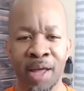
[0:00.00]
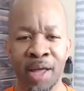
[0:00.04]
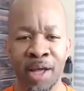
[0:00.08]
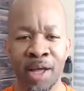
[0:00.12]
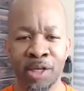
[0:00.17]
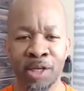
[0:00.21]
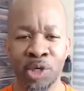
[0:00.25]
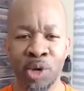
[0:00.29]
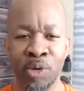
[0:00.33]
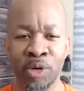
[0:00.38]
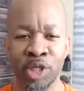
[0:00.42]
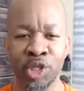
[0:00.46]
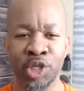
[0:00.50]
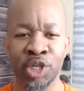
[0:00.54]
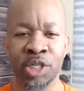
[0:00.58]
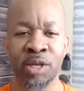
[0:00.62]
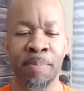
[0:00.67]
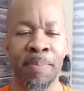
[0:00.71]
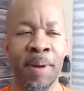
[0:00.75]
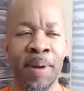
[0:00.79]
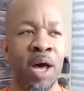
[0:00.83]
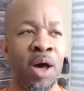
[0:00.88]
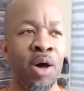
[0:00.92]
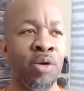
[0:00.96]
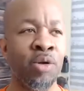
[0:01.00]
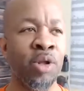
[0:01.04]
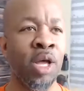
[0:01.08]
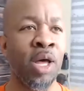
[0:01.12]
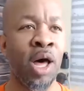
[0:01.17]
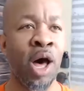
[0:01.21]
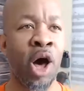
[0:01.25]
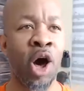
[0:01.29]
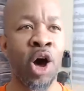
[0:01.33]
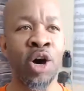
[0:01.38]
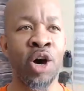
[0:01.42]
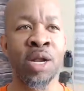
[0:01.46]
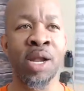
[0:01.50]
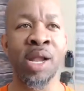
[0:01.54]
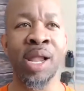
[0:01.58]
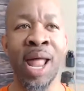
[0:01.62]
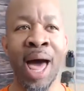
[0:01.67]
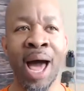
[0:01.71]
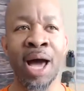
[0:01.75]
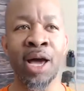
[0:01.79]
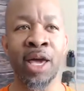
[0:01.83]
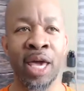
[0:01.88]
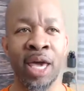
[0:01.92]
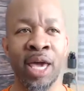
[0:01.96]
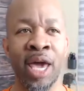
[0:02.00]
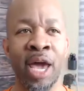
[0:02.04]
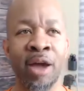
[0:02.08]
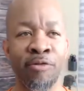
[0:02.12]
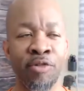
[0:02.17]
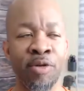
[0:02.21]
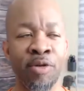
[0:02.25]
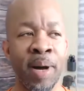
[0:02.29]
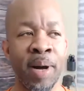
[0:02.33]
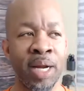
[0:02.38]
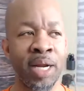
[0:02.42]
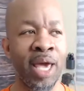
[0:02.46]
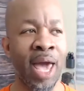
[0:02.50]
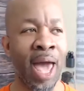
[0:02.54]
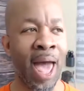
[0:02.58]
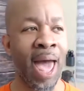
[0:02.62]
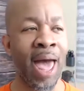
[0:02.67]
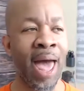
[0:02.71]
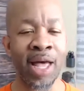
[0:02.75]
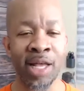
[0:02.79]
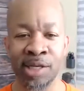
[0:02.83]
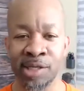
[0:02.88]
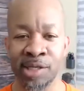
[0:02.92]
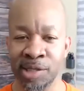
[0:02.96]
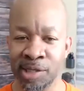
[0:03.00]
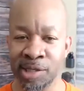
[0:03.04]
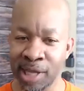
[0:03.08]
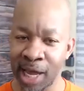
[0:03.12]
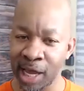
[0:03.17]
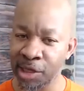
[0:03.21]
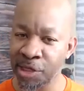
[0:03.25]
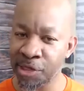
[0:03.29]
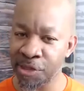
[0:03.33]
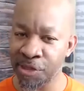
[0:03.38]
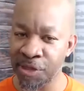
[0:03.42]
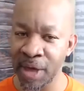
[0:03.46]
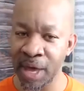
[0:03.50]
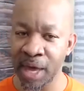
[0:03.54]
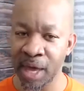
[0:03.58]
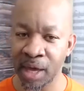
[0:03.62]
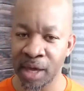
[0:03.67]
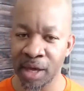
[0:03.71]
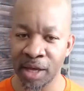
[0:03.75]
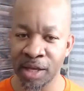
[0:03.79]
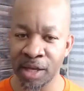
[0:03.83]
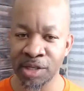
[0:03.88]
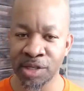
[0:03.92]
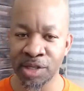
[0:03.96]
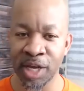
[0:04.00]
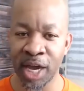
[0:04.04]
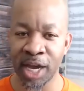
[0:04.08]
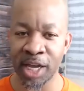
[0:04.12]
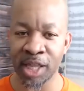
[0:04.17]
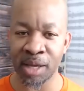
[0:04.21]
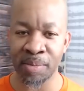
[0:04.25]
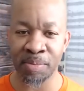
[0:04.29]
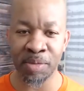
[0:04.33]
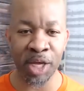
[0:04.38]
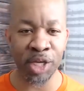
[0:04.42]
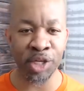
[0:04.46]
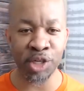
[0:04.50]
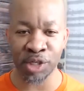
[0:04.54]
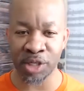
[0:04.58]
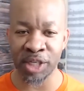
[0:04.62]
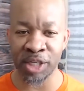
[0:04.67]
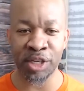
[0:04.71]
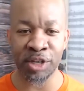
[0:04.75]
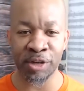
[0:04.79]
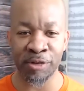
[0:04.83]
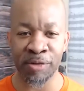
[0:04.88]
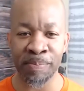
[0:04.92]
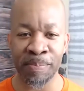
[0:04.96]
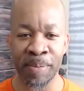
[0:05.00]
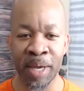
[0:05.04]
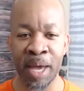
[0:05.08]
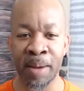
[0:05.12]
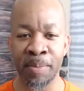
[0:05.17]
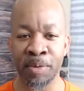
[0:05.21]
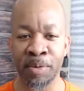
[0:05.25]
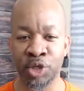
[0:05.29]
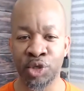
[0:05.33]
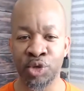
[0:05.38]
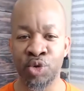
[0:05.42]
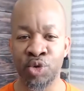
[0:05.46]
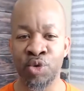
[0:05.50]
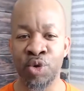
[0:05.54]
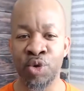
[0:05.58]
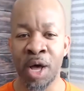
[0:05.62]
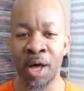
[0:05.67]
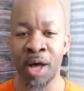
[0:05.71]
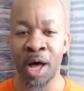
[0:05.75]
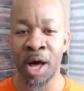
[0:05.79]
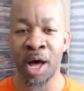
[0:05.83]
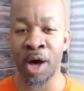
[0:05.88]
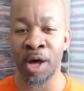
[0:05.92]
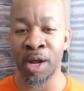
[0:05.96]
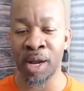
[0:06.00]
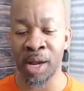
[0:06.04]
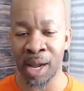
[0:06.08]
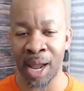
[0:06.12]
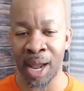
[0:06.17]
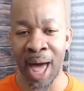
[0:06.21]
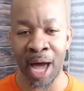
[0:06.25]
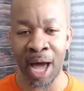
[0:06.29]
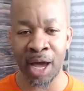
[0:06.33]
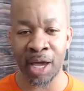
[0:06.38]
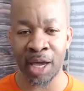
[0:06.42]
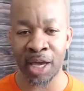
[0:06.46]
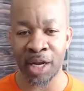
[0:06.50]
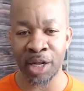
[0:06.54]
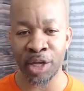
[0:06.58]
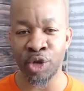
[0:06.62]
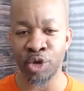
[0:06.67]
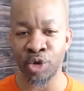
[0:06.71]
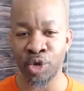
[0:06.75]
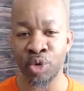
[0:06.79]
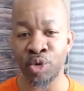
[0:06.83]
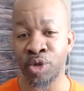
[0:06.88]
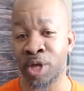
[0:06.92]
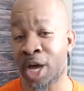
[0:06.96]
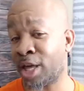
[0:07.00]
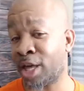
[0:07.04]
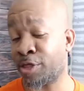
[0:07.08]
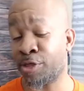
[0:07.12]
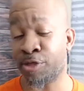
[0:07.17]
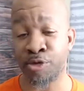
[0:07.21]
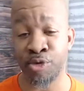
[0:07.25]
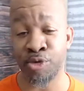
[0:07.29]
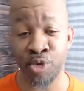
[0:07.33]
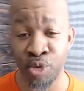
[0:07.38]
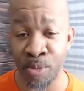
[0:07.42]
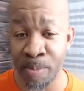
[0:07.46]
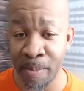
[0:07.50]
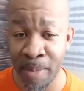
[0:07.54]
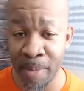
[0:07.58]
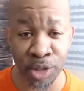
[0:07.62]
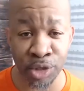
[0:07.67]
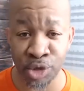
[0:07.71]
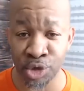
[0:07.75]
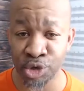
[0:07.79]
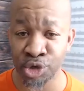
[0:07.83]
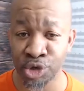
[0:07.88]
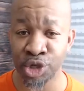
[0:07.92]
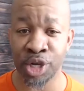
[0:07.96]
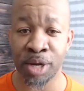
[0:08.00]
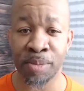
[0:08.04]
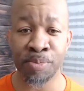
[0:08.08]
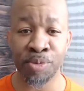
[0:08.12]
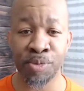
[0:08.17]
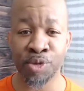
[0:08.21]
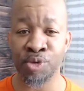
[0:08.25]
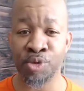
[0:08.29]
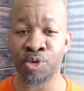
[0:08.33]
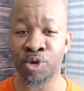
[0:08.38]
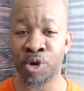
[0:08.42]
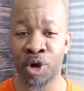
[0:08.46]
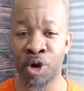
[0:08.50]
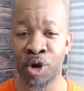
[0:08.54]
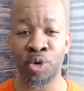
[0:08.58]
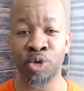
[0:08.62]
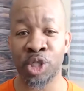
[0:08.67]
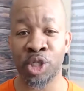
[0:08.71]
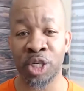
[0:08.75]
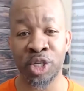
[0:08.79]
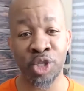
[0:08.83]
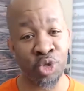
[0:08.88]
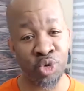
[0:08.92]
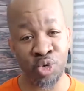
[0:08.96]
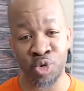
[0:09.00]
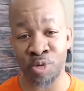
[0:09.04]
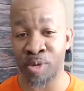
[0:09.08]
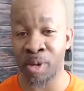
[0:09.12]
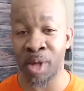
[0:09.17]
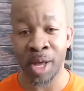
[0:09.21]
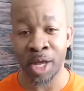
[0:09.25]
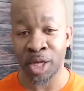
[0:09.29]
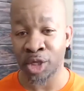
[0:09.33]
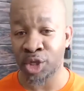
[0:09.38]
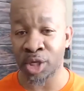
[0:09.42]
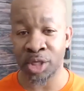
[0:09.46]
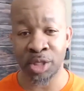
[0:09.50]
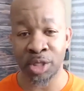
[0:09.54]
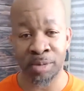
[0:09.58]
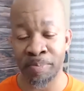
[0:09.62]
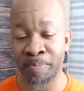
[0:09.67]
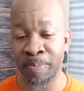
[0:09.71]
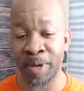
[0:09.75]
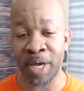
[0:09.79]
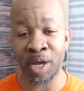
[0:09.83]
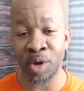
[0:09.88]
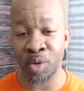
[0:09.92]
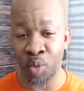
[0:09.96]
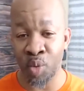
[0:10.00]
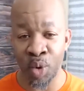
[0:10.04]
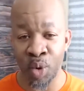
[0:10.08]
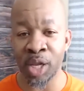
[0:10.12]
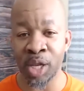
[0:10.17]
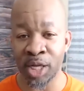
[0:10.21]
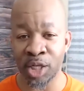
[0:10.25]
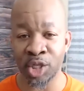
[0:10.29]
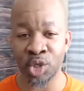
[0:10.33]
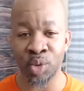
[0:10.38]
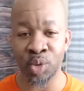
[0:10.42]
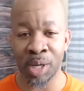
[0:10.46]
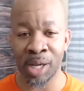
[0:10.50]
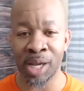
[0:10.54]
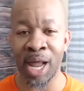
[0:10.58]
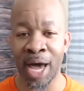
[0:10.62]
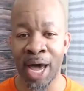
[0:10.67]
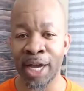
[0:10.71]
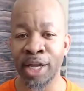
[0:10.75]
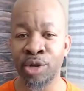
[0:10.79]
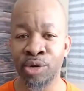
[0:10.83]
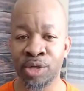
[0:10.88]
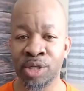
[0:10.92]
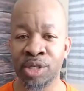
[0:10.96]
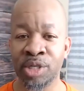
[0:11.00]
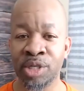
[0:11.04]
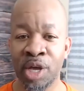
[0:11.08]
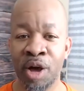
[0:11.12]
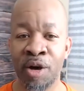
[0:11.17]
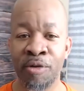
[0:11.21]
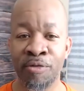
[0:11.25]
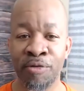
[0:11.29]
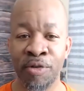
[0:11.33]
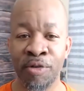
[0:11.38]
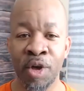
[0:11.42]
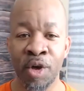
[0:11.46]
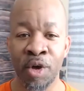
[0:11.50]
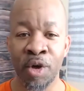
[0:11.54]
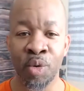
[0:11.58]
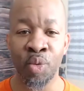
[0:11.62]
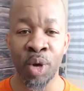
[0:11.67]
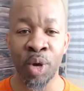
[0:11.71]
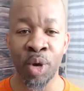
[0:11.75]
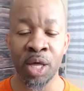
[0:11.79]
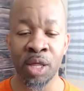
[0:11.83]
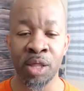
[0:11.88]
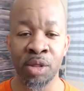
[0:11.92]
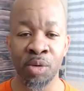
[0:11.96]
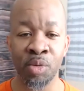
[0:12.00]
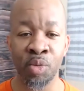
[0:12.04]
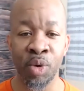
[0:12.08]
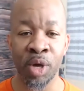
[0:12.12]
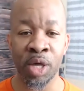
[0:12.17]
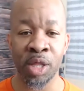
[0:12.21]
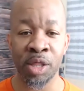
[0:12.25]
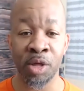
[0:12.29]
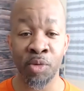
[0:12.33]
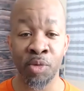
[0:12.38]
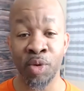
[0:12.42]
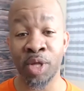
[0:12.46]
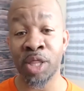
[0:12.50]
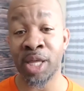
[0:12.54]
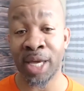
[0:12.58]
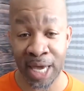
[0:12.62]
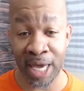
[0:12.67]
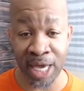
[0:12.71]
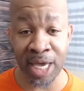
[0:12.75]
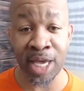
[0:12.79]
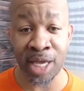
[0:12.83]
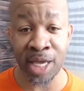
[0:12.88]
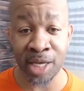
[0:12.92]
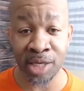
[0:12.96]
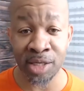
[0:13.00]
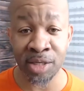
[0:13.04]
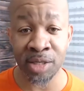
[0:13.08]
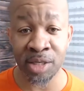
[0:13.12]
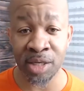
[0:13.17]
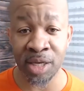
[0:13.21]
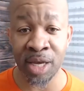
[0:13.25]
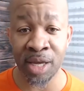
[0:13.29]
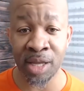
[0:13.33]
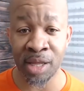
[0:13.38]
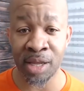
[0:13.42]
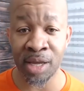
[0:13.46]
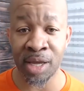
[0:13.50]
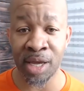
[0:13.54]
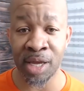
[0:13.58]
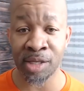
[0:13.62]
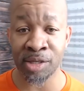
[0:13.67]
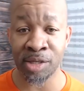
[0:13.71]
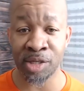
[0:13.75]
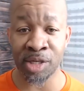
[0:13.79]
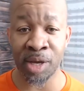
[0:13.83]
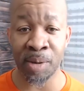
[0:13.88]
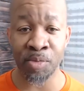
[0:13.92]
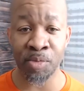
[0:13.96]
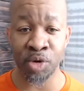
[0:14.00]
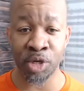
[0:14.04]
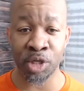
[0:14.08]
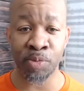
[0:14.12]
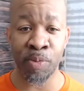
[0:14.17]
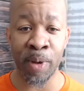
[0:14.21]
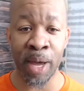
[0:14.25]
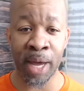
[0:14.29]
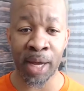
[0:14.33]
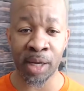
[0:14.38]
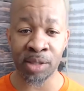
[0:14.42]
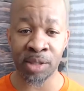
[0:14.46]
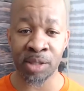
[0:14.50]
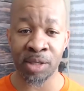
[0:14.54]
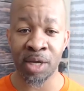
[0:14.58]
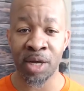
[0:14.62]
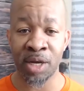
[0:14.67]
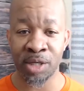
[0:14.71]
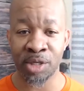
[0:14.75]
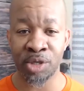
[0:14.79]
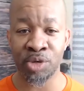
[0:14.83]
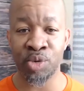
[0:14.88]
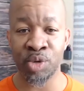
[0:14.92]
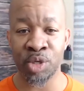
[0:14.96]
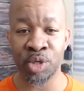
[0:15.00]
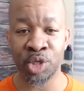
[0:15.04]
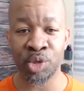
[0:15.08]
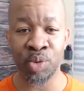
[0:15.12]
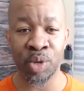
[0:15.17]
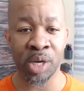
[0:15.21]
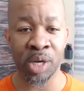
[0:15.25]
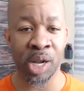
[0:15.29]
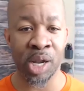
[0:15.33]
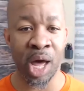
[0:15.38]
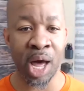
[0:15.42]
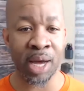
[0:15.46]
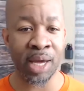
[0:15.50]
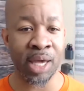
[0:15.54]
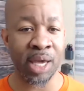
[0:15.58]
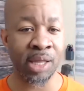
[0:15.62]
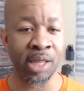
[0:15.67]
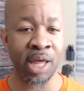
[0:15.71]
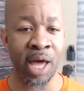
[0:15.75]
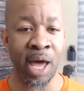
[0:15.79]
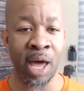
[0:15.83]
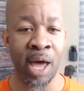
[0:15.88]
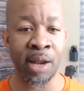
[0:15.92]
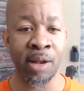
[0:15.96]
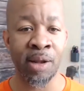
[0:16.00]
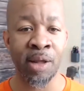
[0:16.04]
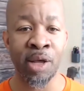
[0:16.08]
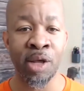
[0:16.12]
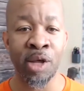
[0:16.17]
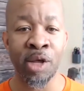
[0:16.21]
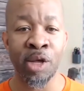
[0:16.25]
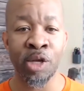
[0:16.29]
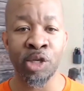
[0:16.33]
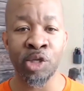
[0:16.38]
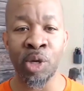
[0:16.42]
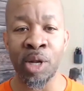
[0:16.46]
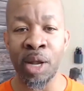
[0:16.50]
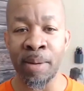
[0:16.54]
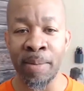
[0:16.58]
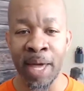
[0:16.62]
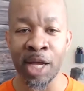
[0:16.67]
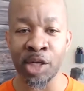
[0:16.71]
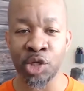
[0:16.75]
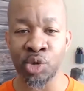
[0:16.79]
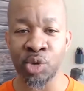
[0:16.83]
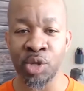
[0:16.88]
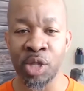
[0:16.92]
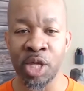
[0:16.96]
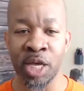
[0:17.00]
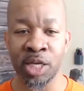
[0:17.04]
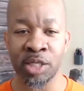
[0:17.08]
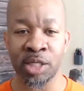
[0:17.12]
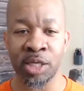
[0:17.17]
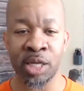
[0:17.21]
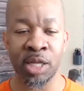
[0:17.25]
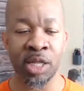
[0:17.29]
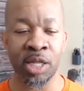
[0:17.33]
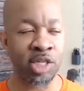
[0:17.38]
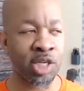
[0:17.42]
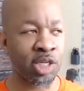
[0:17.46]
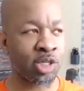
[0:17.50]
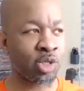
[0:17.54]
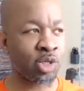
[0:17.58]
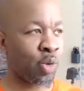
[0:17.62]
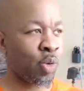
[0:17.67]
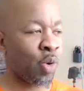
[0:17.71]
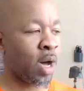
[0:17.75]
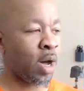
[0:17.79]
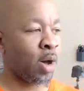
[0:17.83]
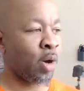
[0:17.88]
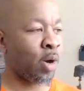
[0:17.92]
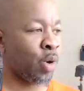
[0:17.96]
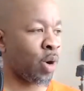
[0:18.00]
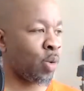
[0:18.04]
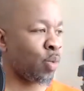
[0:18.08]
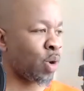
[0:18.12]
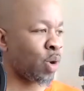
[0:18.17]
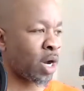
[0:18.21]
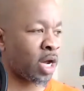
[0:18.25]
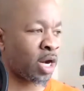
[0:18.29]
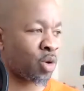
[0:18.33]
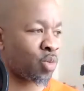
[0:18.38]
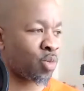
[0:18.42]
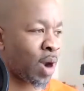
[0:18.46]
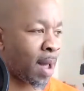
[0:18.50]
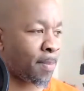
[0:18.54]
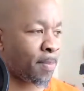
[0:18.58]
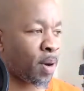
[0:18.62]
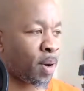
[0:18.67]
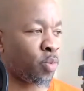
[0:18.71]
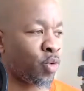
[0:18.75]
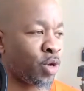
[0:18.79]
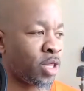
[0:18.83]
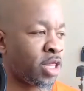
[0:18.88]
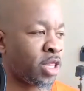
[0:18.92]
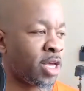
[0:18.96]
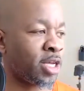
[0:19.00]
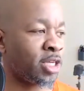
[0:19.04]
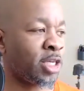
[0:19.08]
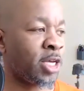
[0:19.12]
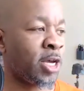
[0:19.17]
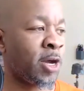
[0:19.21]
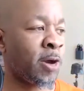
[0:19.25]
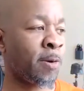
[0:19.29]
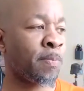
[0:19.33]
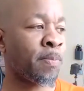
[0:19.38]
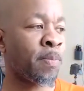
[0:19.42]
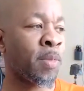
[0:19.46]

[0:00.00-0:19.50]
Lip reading: So it's just about unlocking. Everybody has that thing inside them. They just need to be able to unlock it. And you do that through mentorship, through coaching, through just being willing to align yourself with the keys in some respects to unlocking that. So let me ask you this, and this is we're going to wrap up with this here.